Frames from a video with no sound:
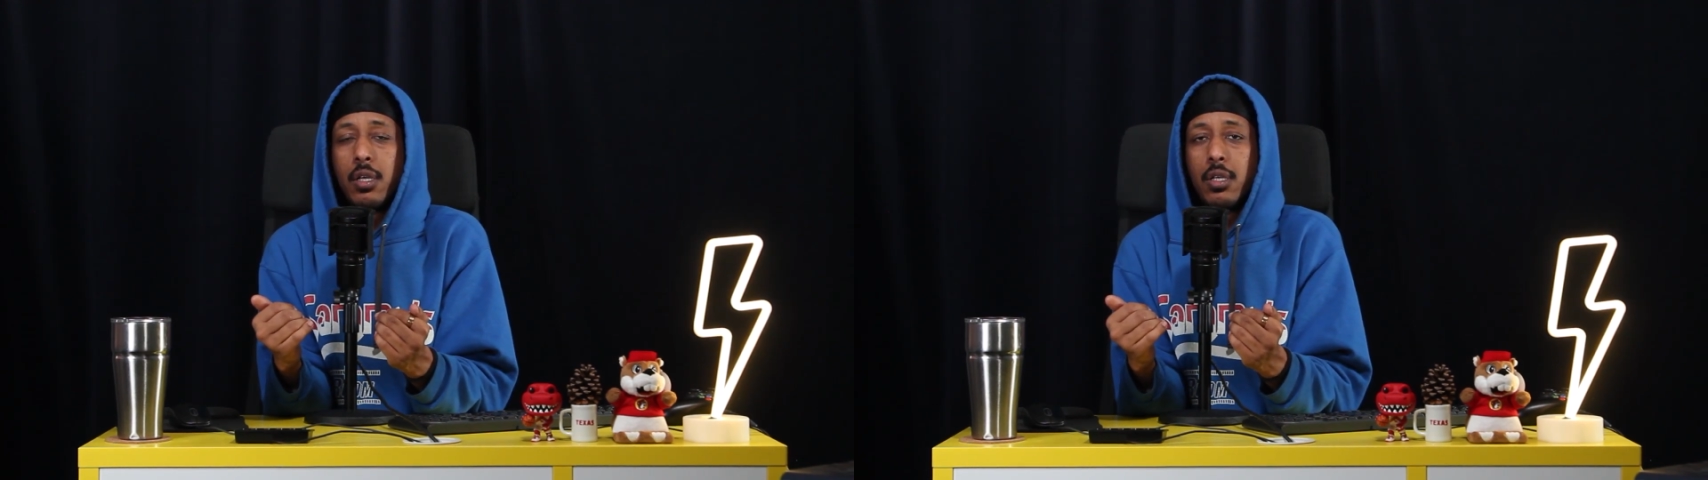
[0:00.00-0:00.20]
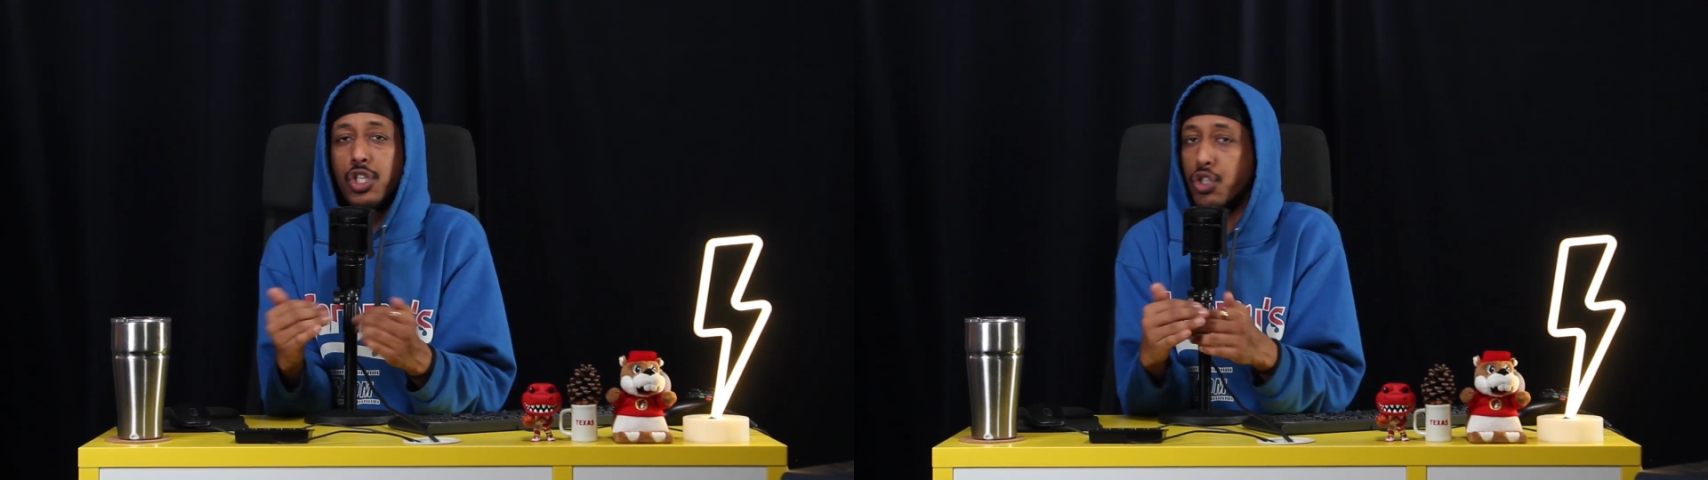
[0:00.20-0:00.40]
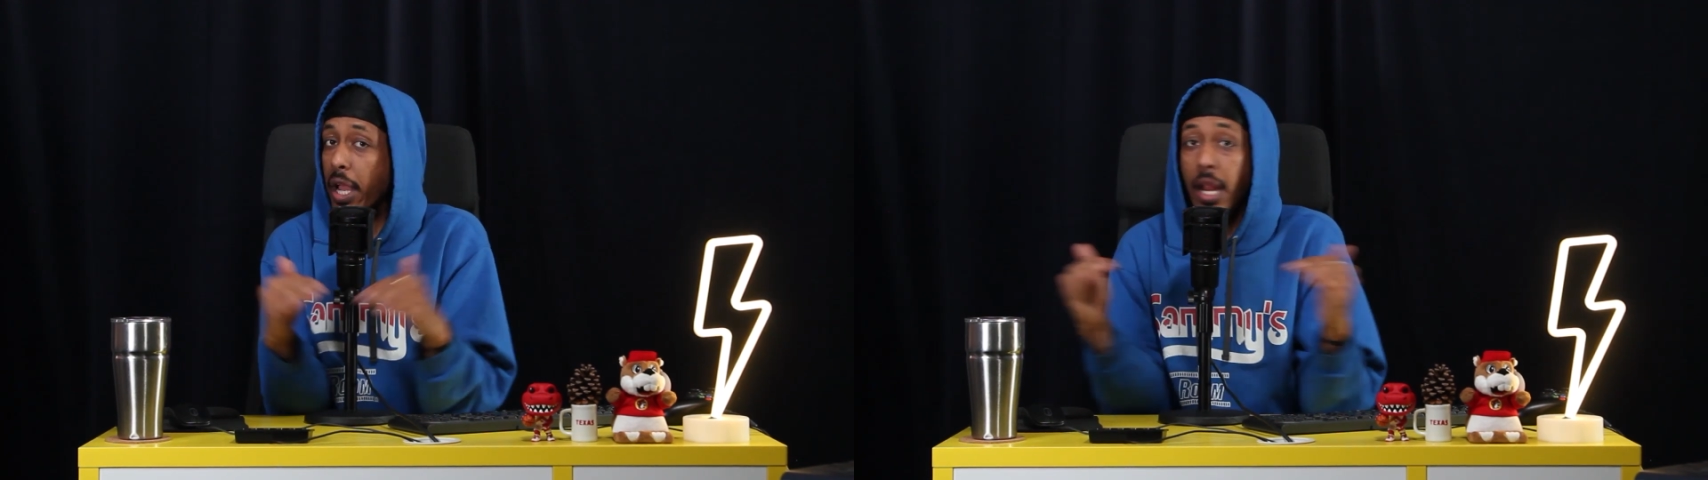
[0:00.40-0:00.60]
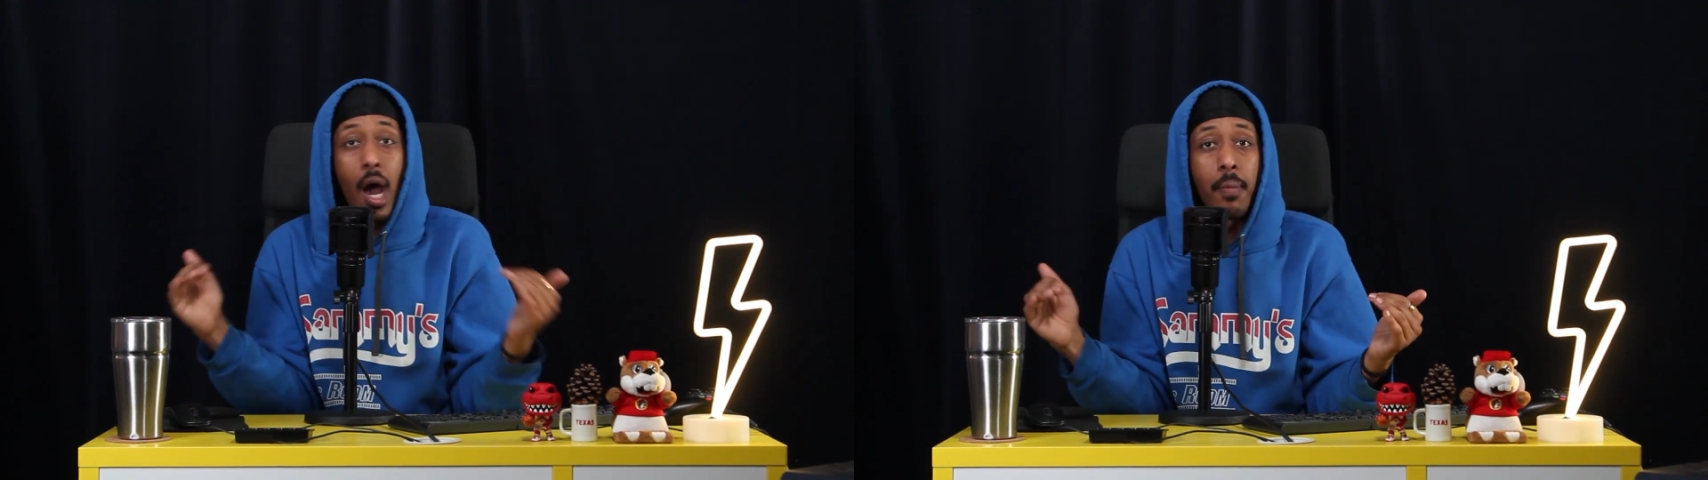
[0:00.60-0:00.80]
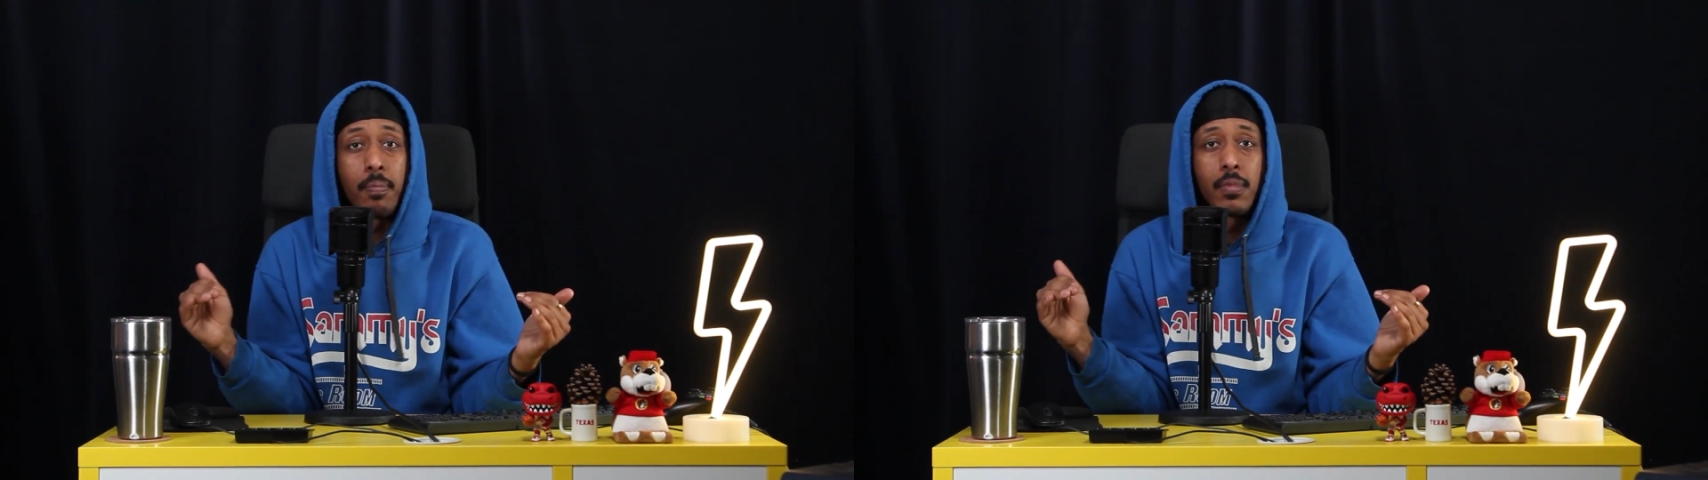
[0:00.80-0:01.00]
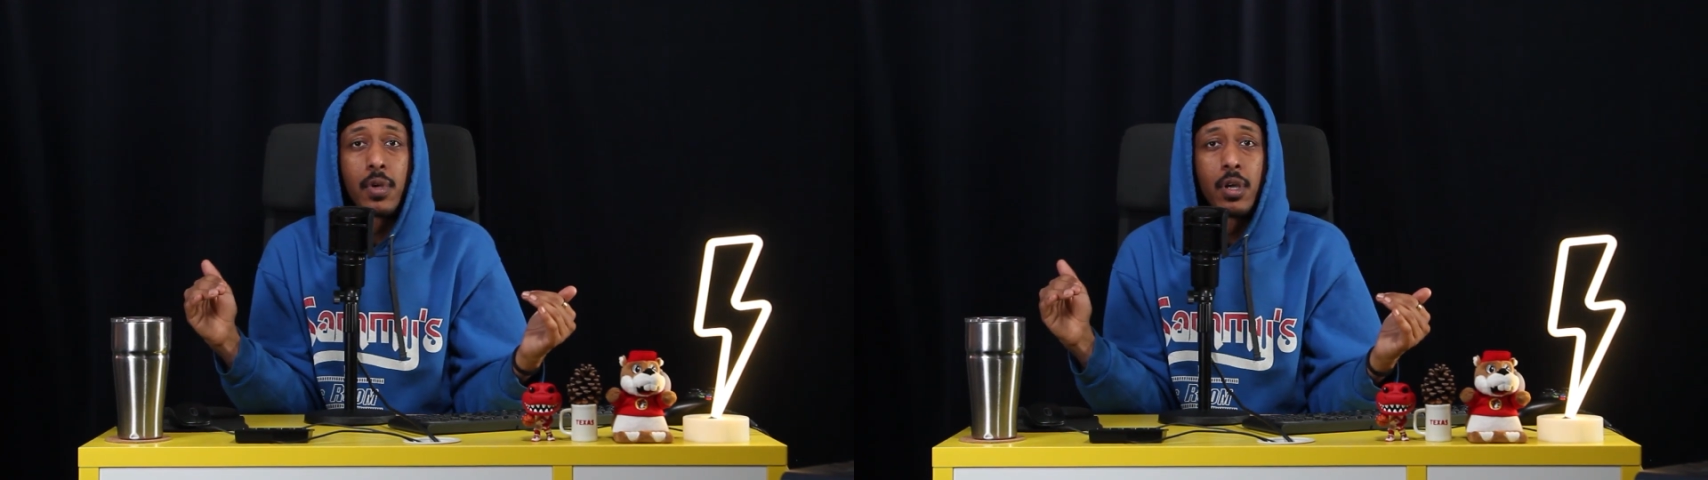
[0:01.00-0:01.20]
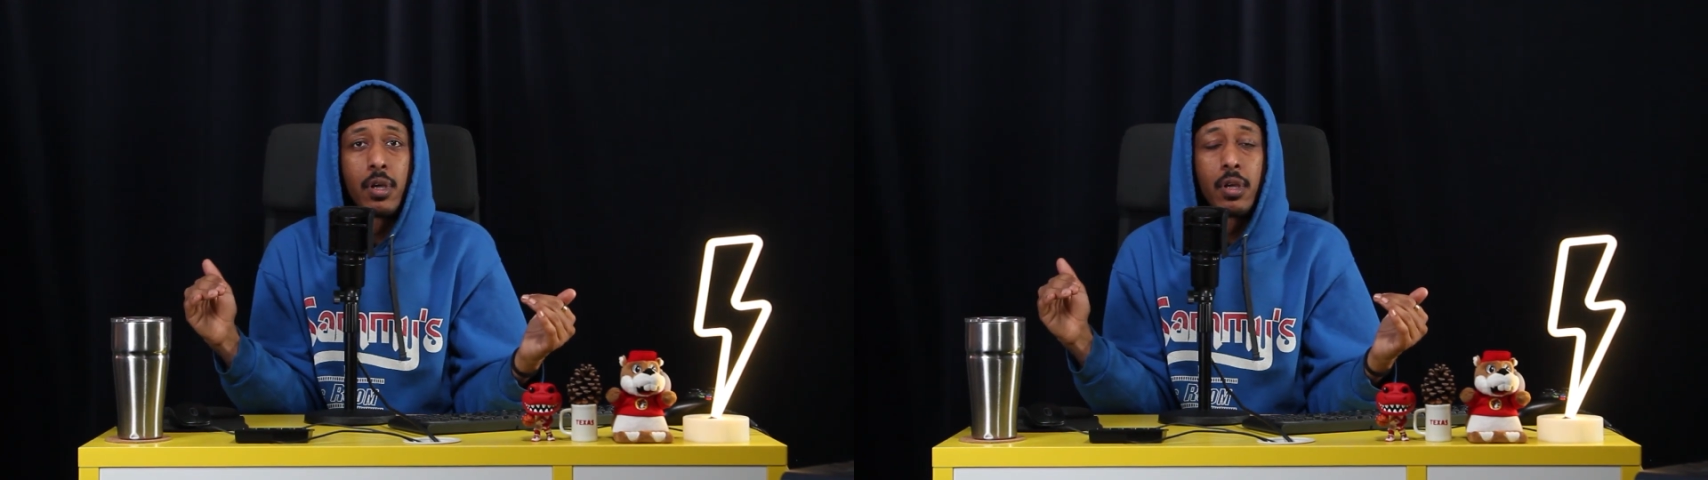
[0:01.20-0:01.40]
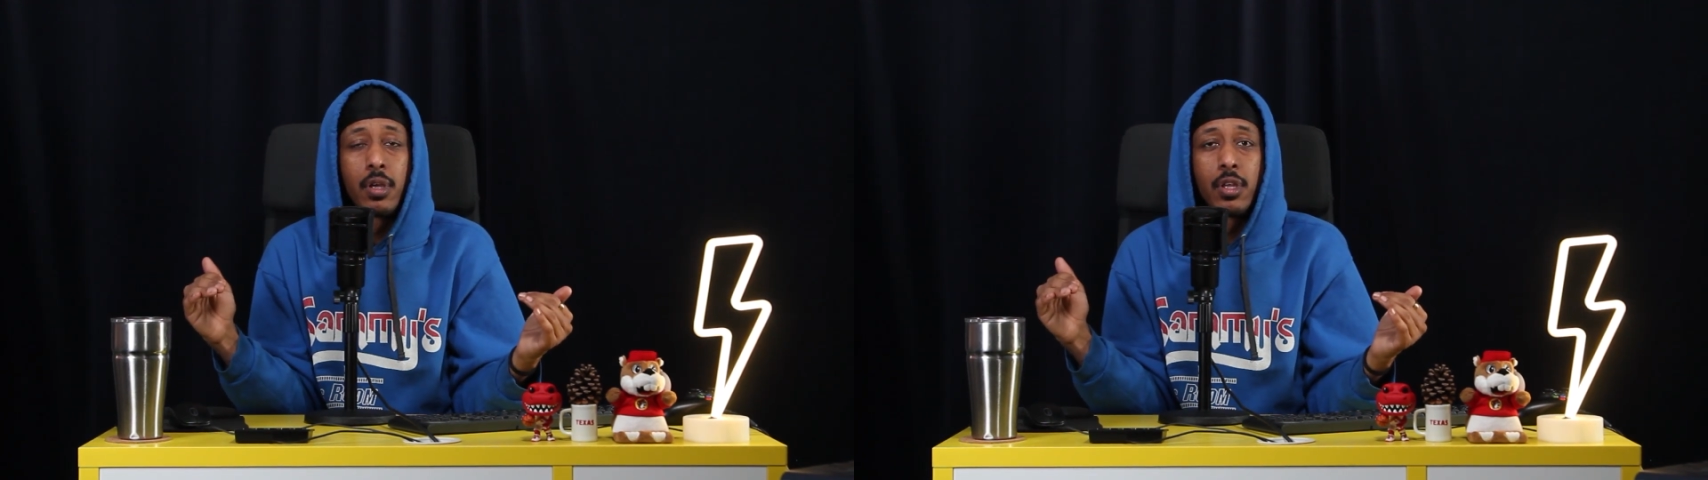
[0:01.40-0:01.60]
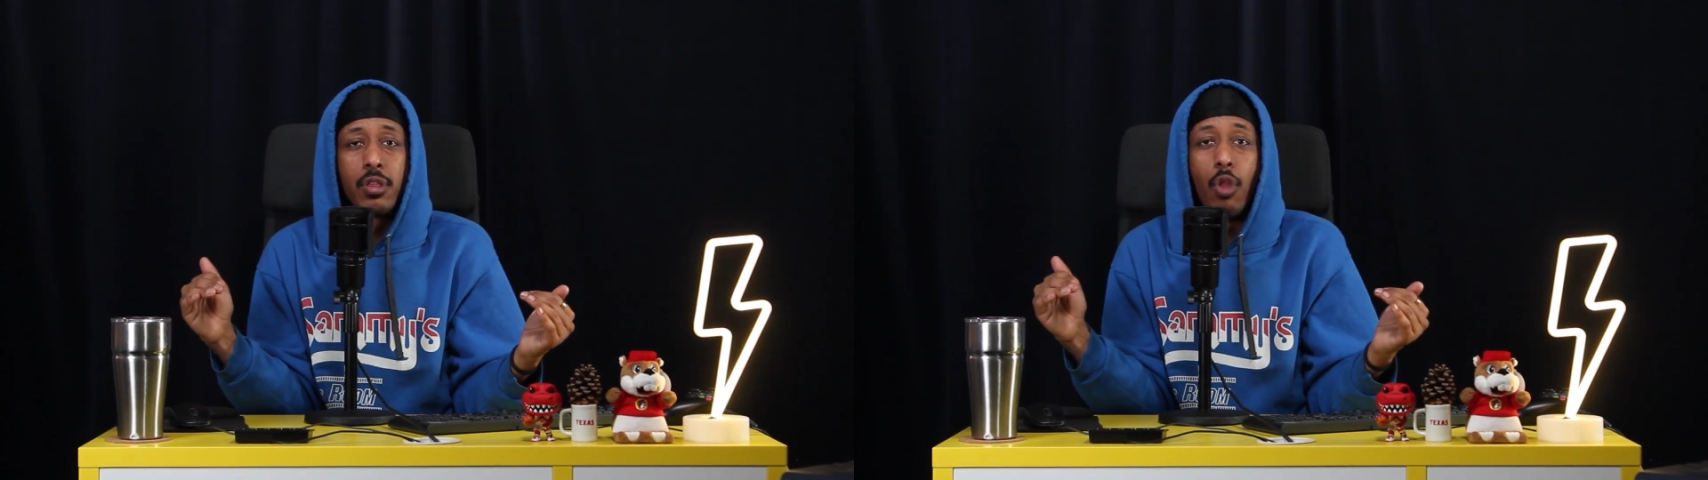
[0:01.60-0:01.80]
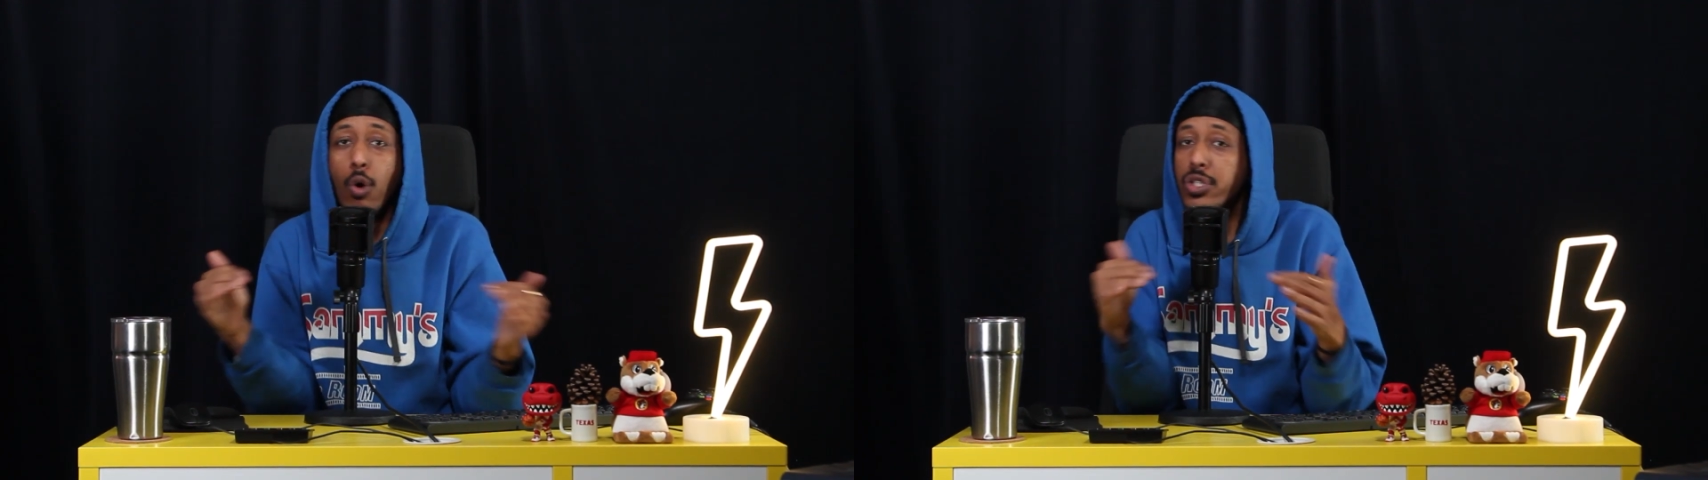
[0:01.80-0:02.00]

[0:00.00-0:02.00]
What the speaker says: Straight up. No